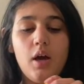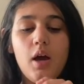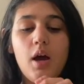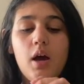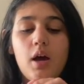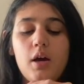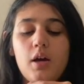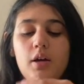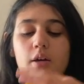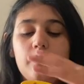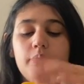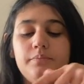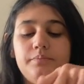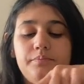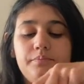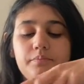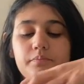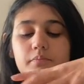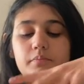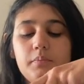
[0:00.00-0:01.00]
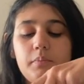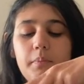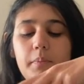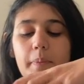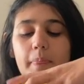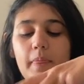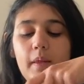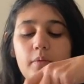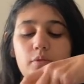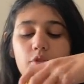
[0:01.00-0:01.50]

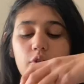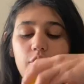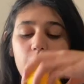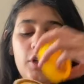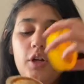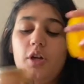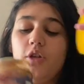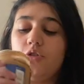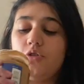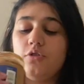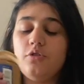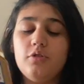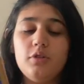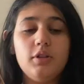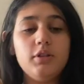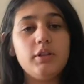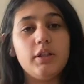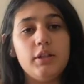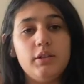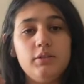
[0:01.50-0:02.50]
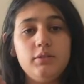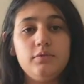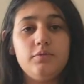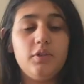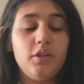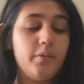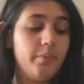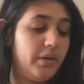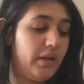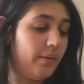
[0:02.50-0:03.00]
So you're gonna unscrew the lid for the
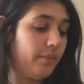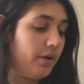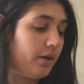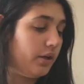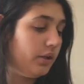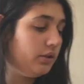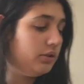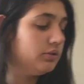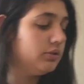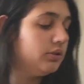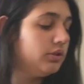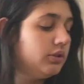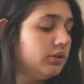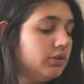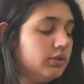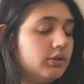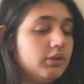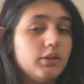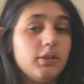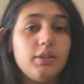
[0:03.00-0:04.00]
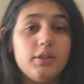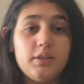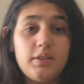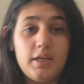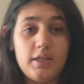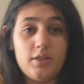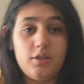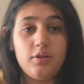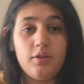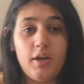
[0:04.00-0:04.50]
peanut butter,
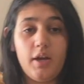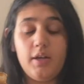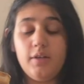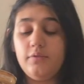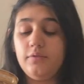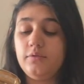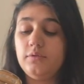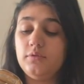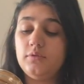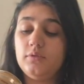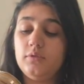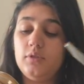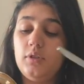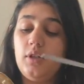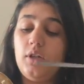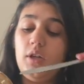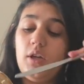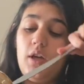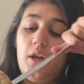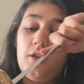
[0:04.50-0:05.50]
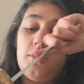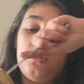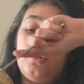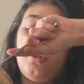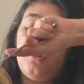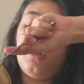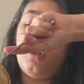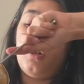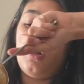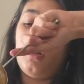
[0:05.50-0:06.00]
take your knife, and you're
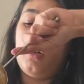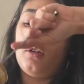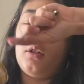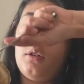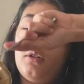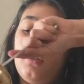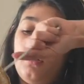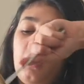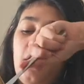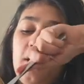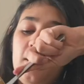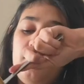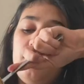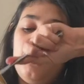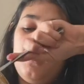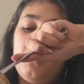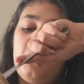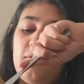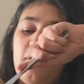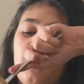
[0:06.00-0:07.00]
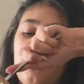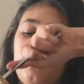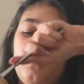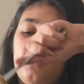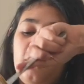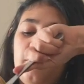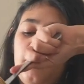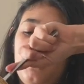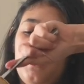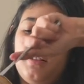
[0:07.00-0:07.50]
gonna kind of mix it around a little
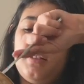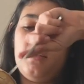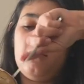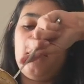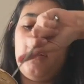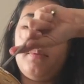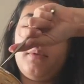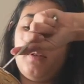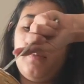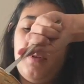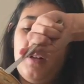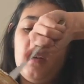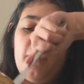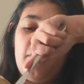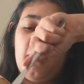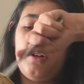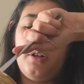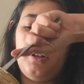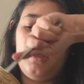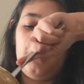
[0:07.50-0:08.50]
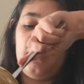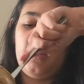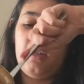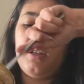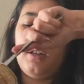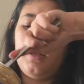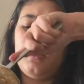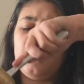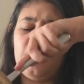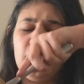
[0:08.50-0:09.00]
bit, because sometimes the peanut butter can get
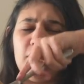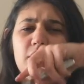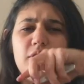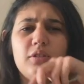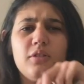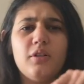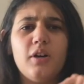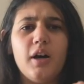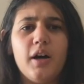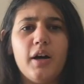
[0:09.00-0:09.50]
a little